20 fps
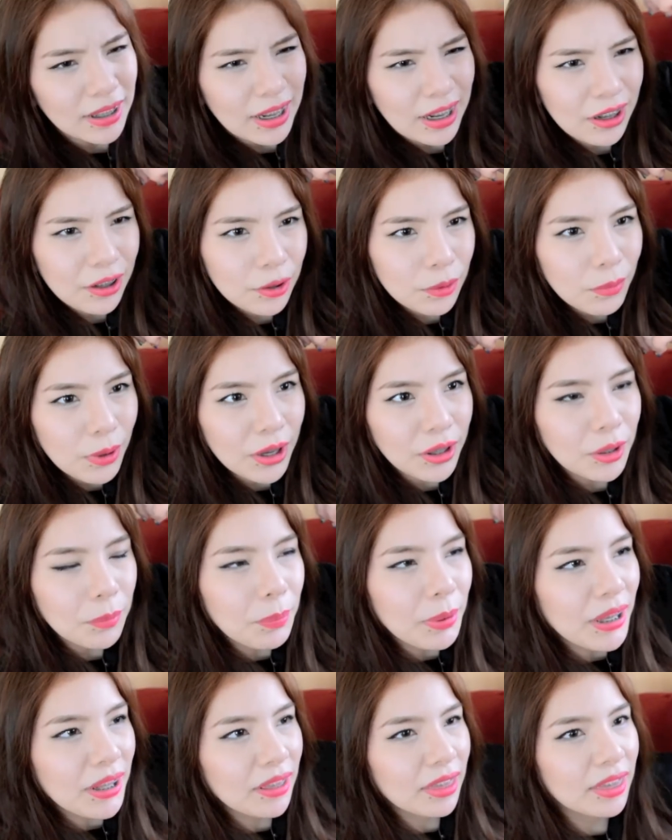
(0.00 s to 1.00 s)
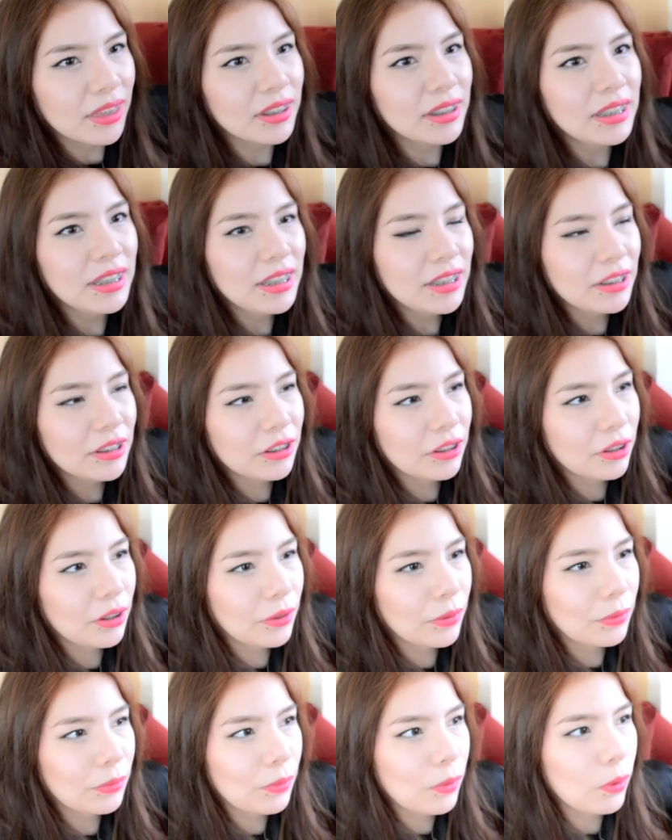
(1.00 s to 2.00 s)
I don't know why they picked the
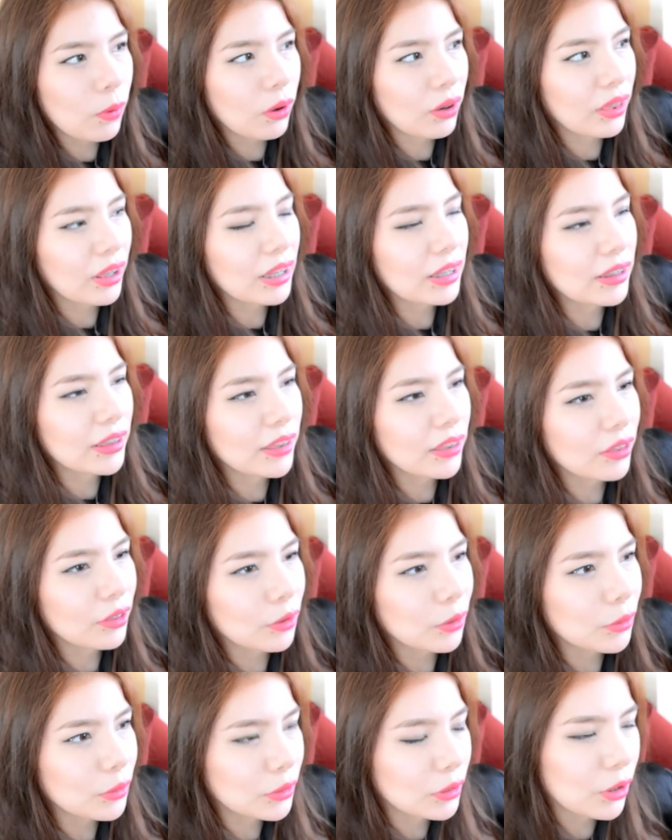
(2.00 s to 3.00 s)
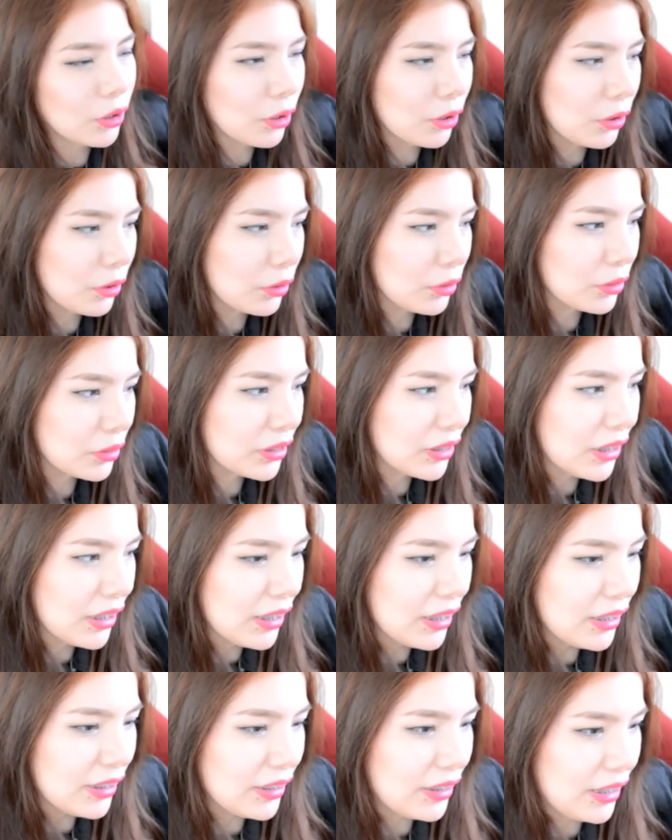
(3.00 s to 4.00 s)
teaser for like those girls
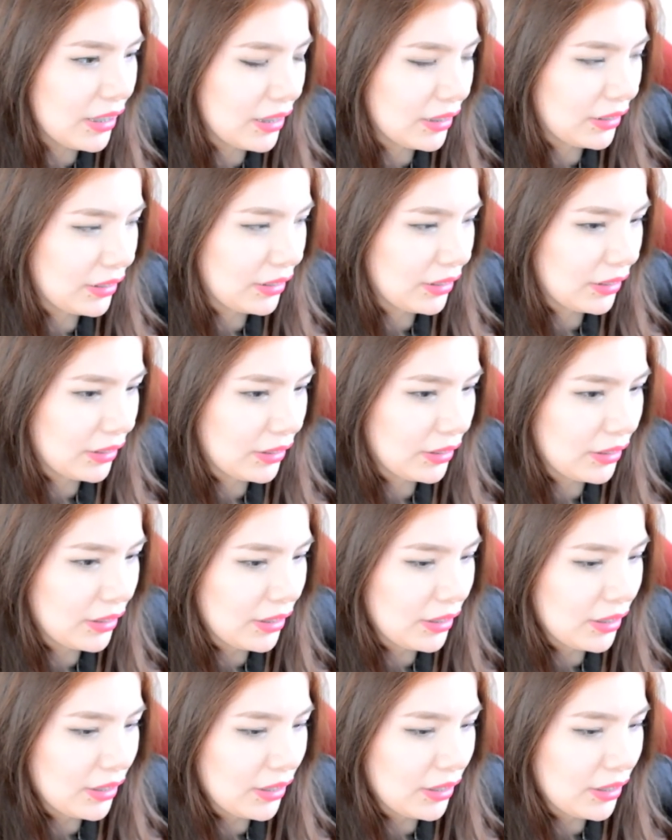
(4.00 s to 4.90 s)
dancing.